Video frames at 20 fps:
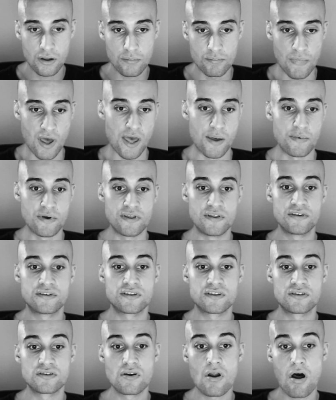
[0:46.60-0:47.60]
Maybe
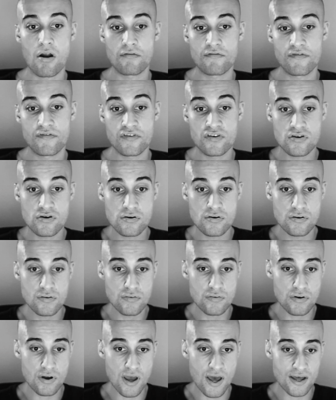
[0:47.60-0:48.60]
this is not for
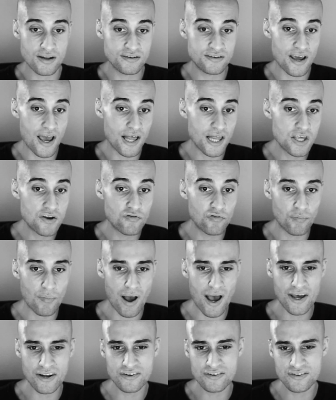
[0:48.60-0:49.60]
you, and daily
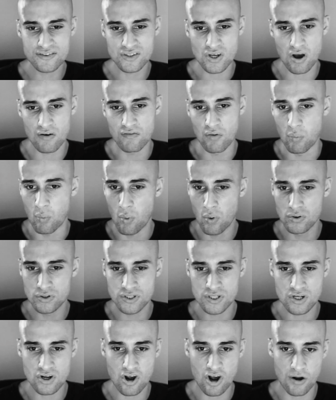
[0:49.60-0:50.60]
reminders of
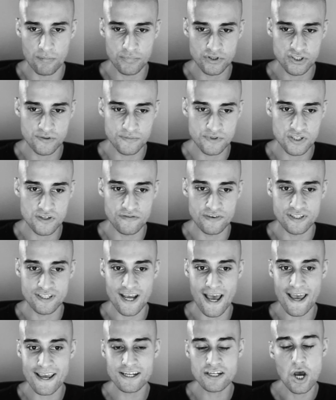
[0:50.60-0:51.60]
awards and accomplishments you've
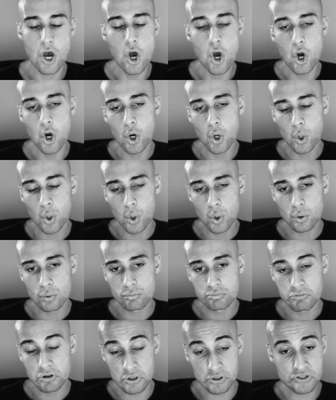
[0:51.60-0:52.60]
attained
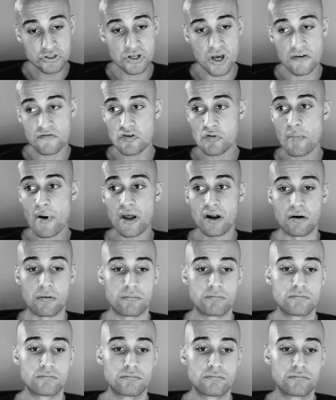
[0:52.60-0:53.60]
could serve you better.
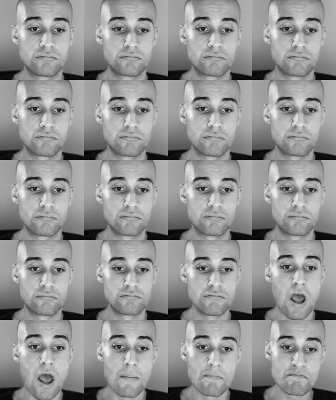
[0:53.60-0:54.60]

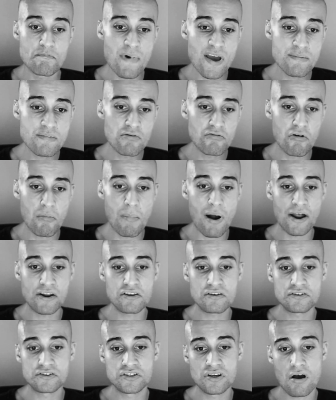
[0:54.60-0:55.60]
Maybe
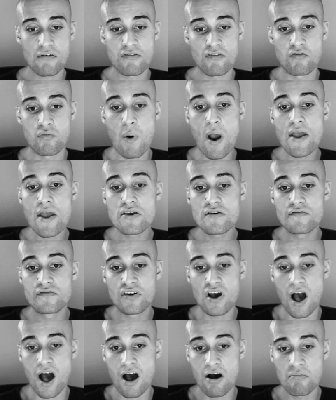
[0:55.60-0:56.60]
reminding yourself of where you've
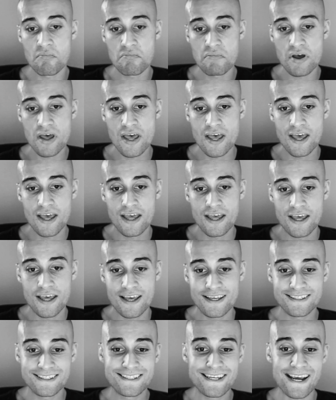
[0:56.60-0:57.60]
come
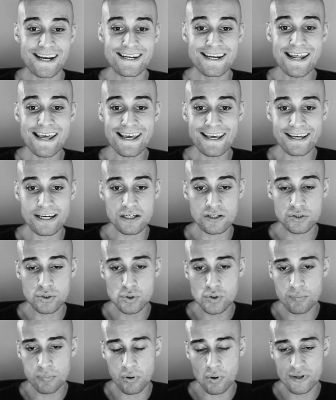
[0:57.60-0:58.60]
is a technique to
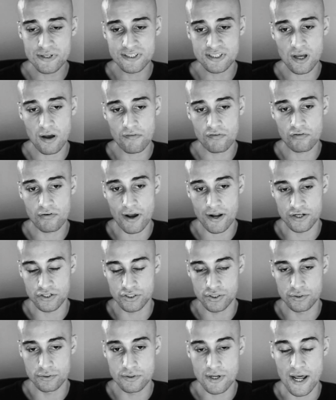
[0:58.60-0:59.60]
deploy self
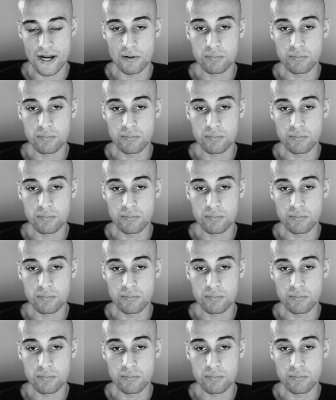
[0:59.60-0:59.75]
gratitude and